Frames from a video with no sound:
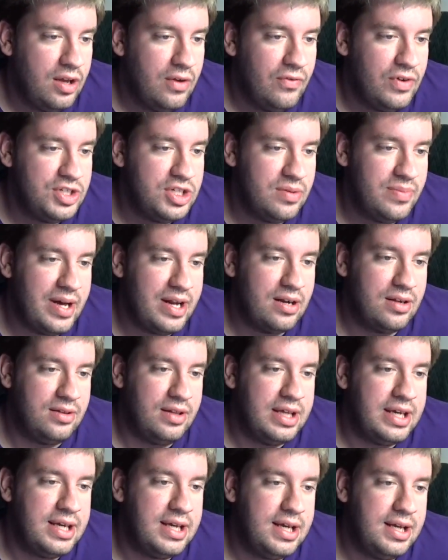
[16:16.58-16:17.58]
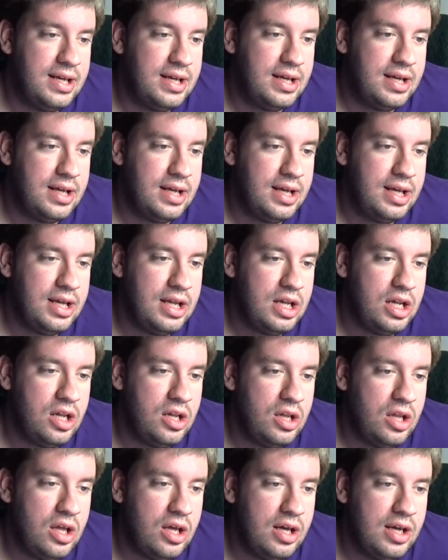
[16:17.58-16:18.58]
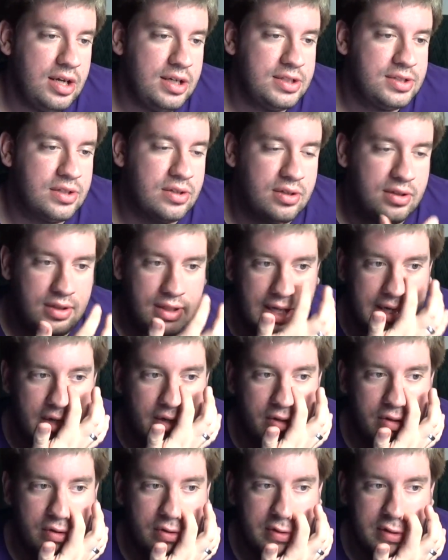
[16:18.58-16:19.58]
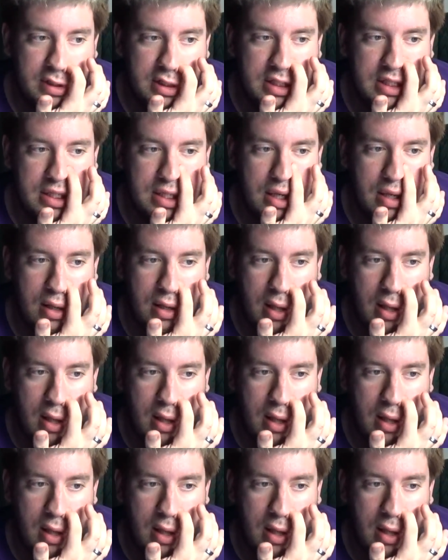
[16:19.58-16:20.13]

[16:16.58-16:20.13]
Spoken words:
Which are better, Lincoln Logs or Legos?